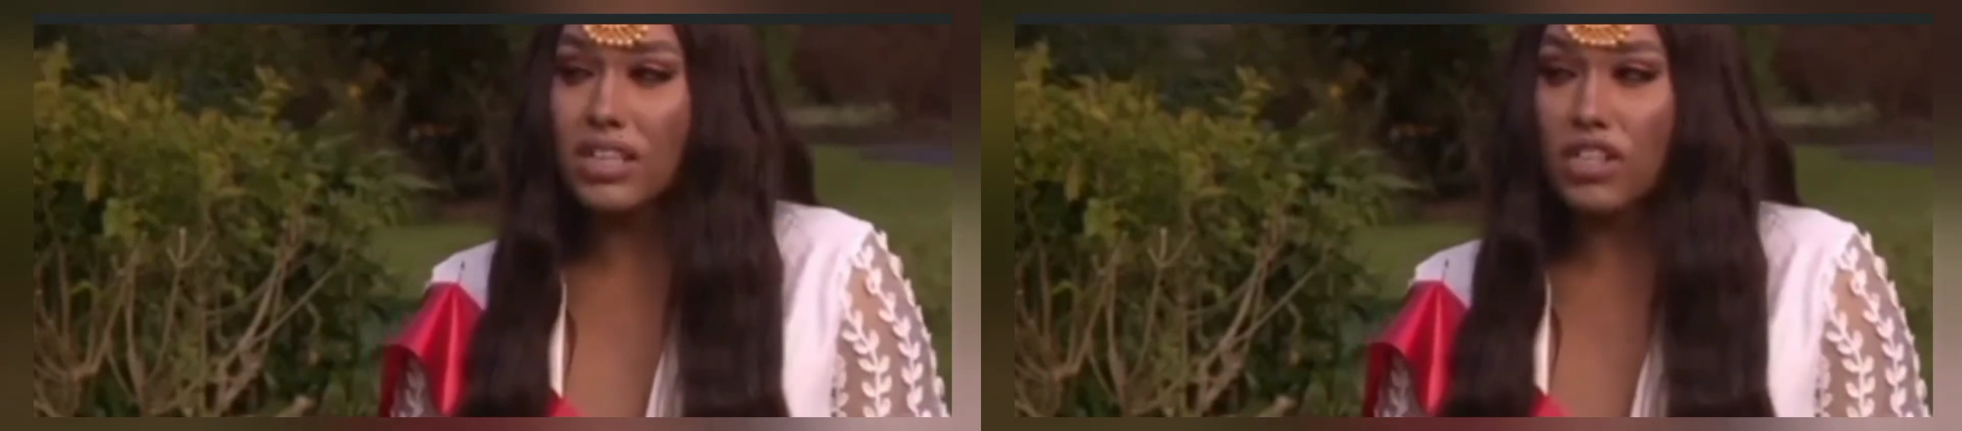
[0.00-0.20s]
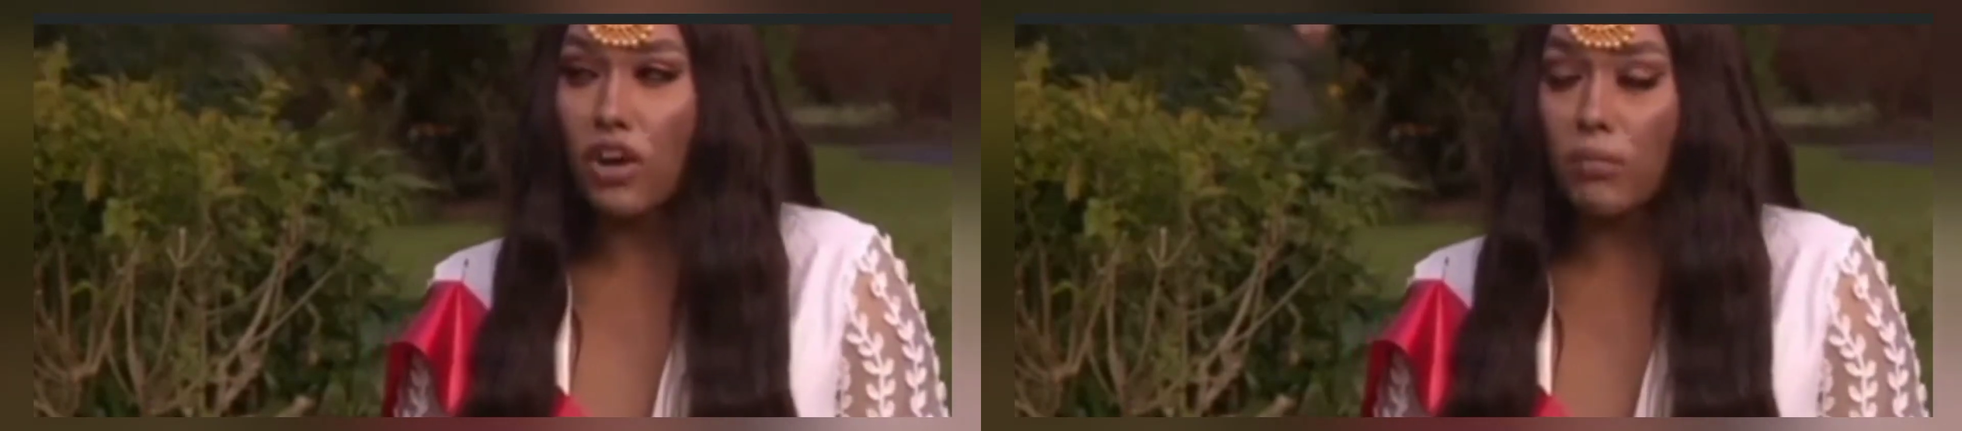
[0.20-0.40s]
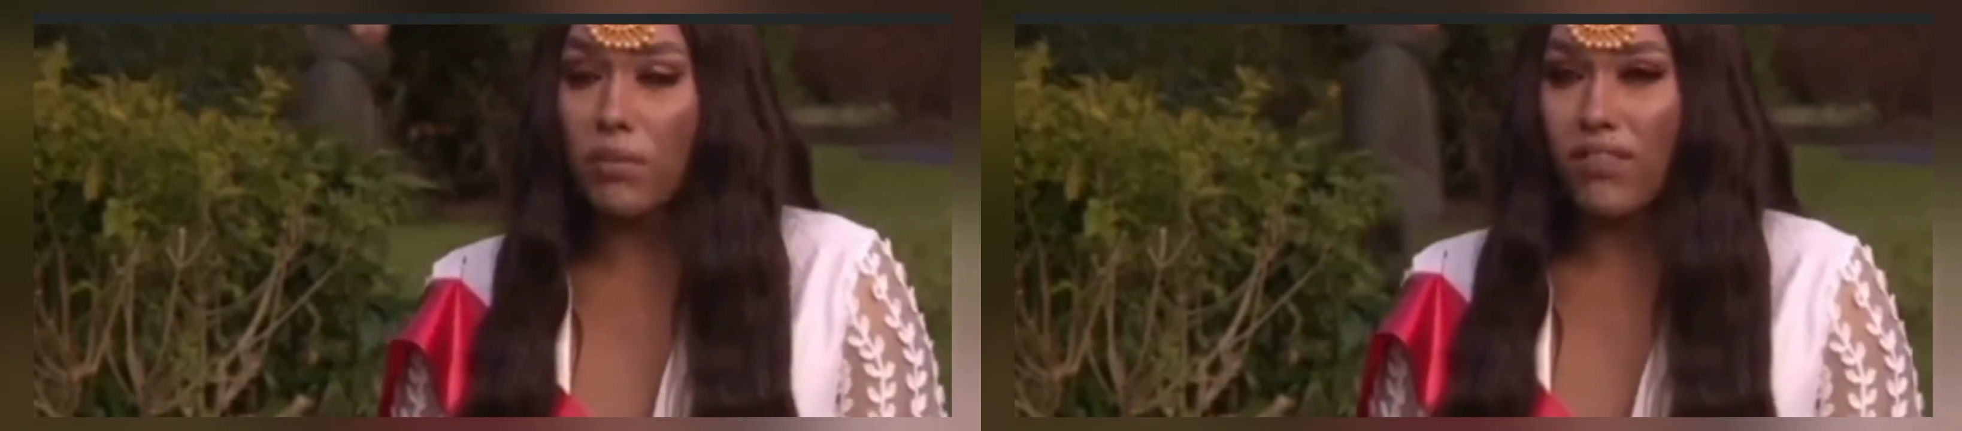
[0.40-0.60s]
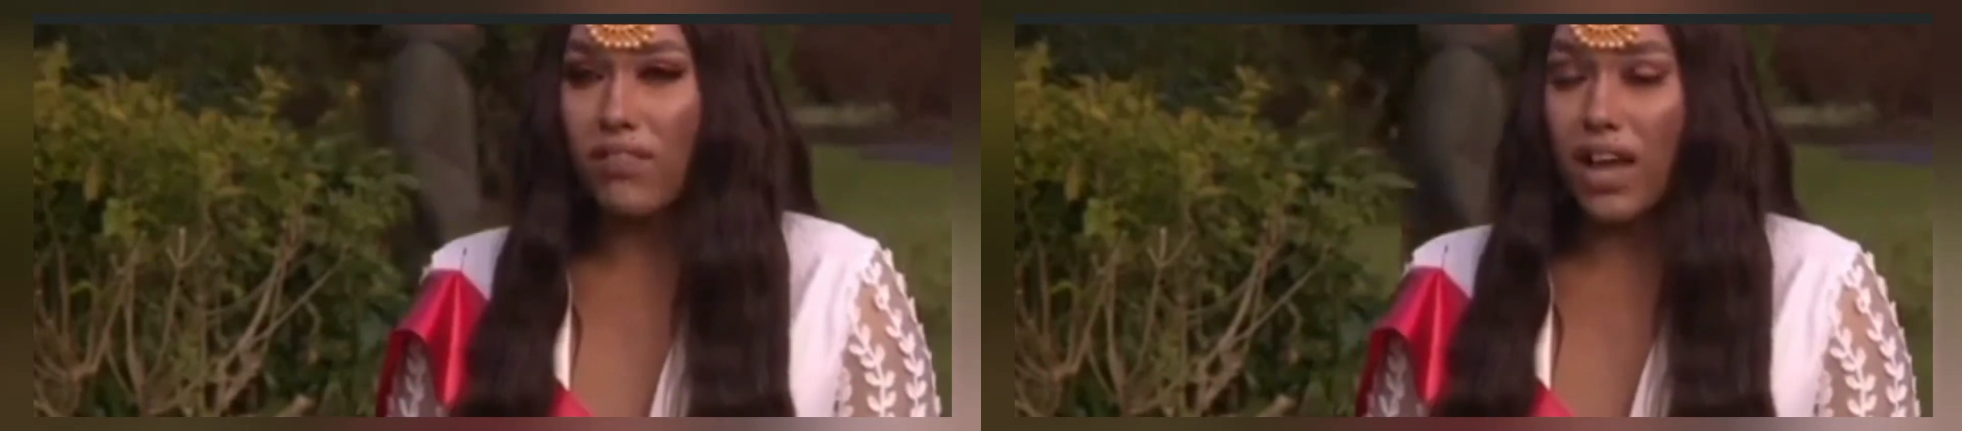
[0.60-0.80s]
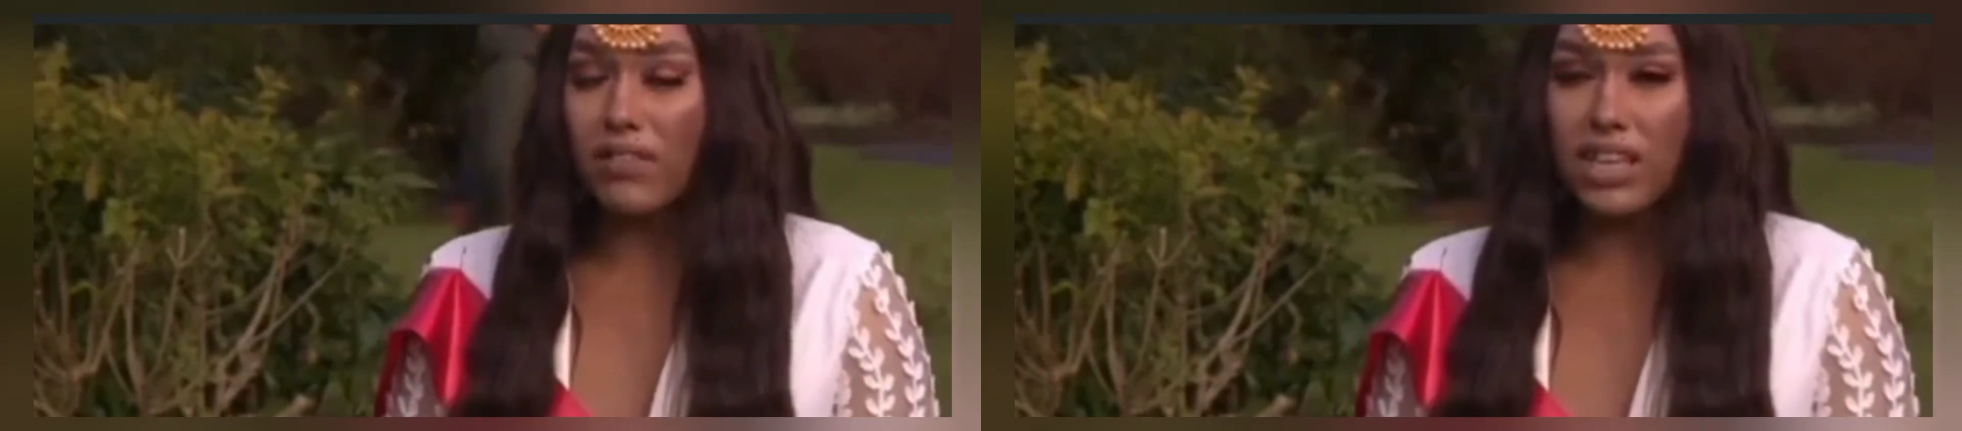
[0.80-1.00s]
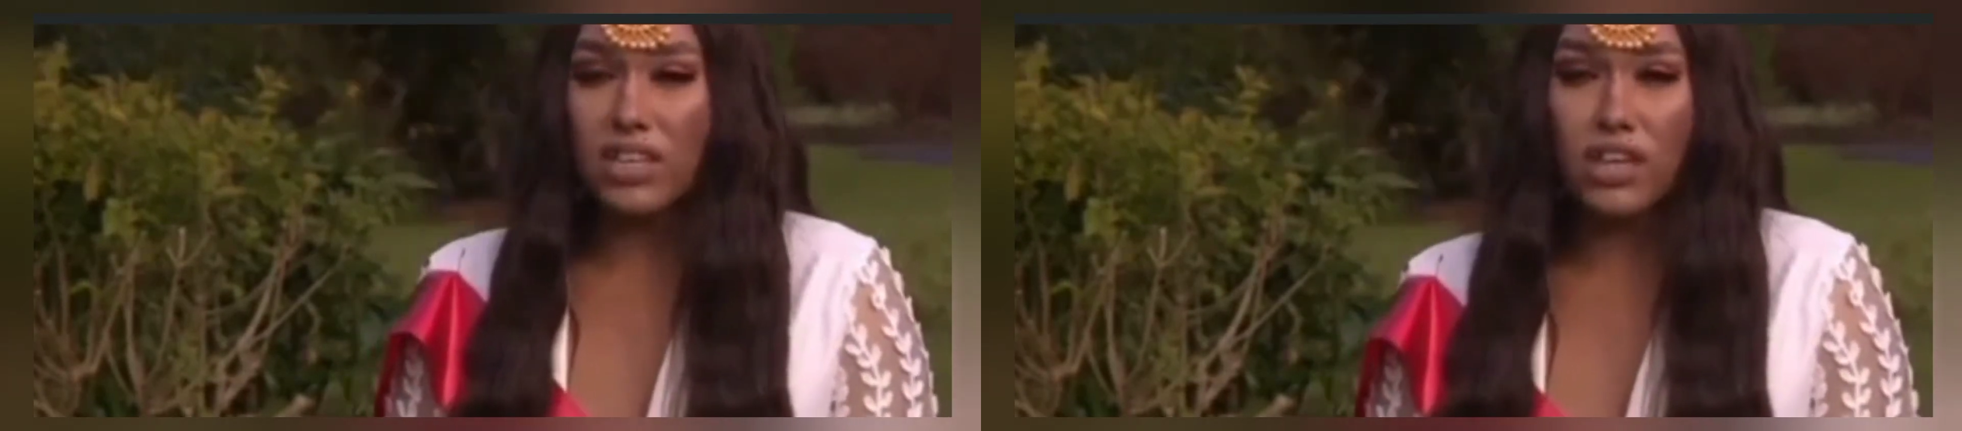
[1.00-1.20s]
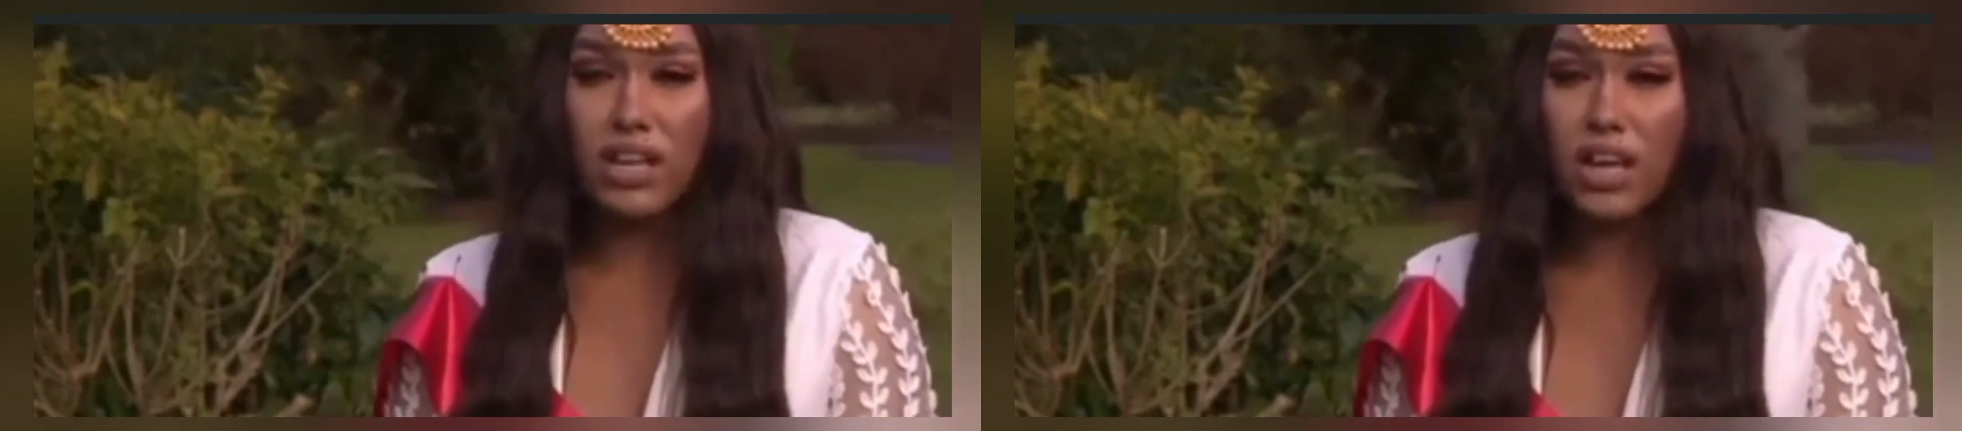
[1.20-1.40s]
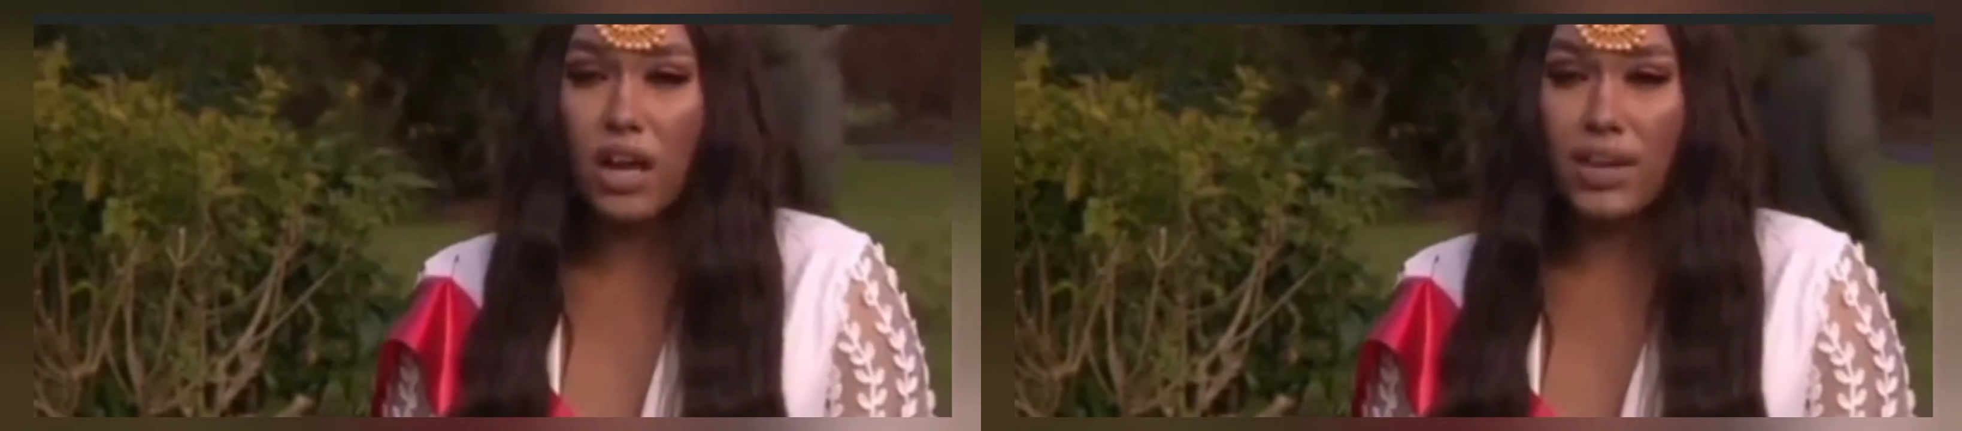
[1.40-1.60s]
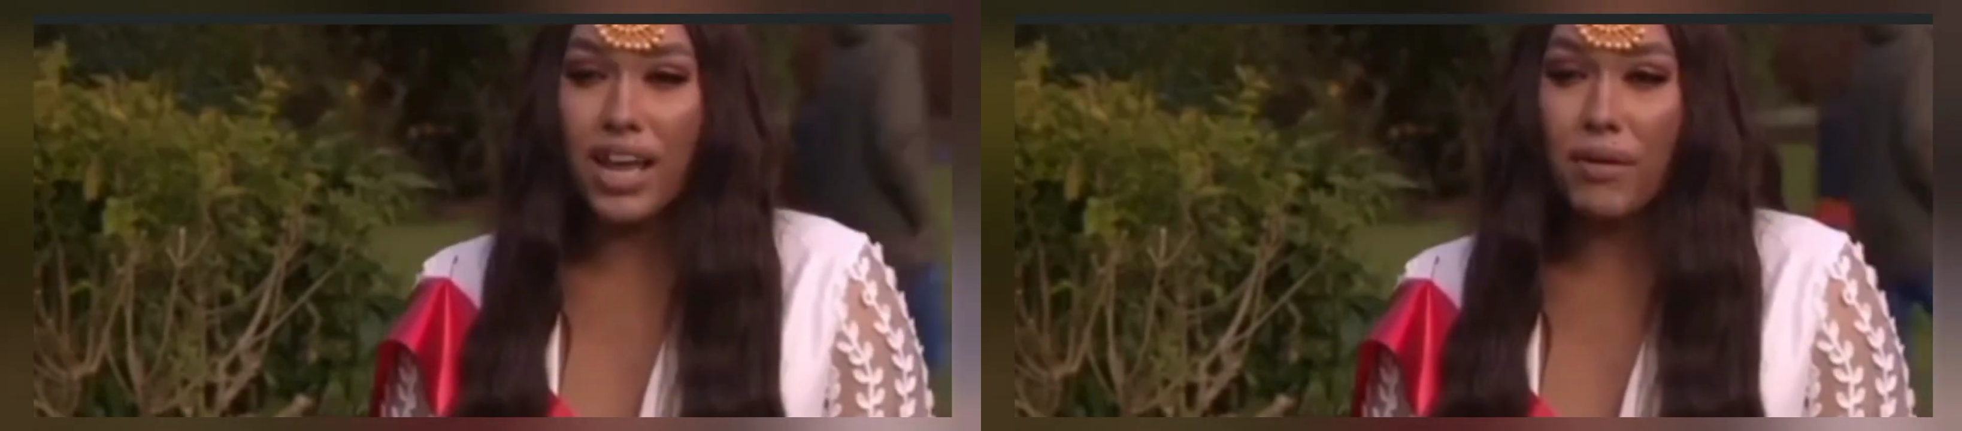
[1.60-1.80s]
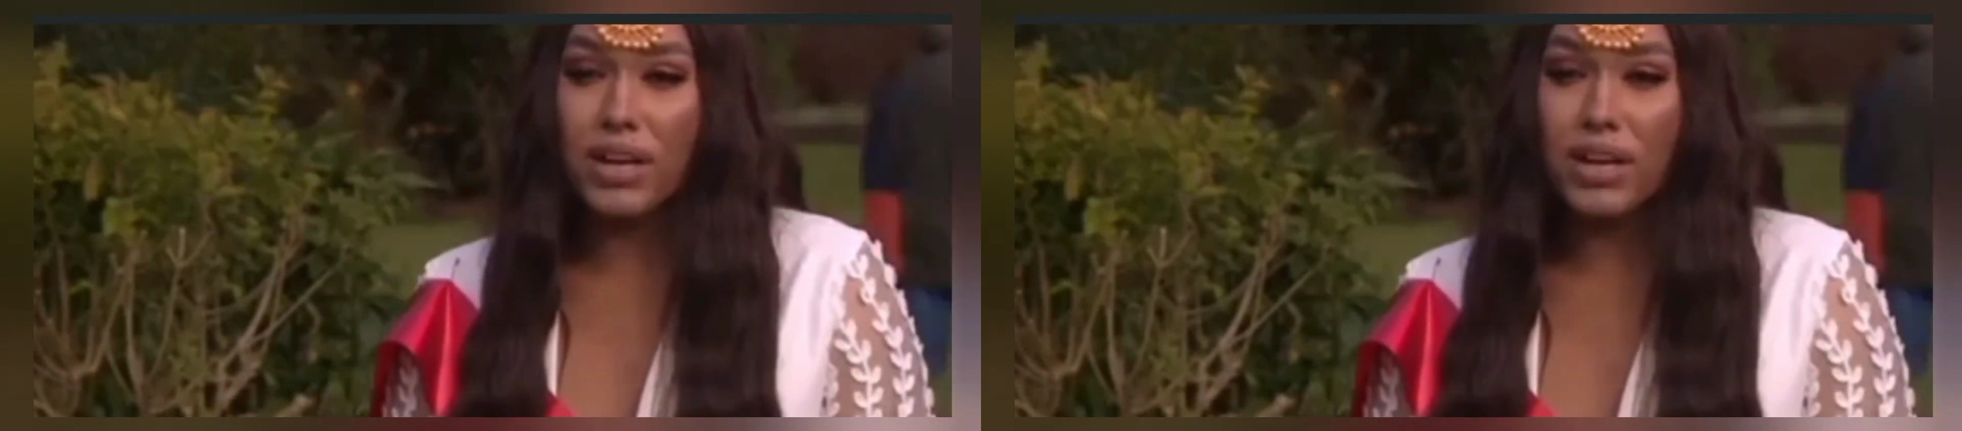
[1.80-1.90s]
disowned me 5-6 years ago now,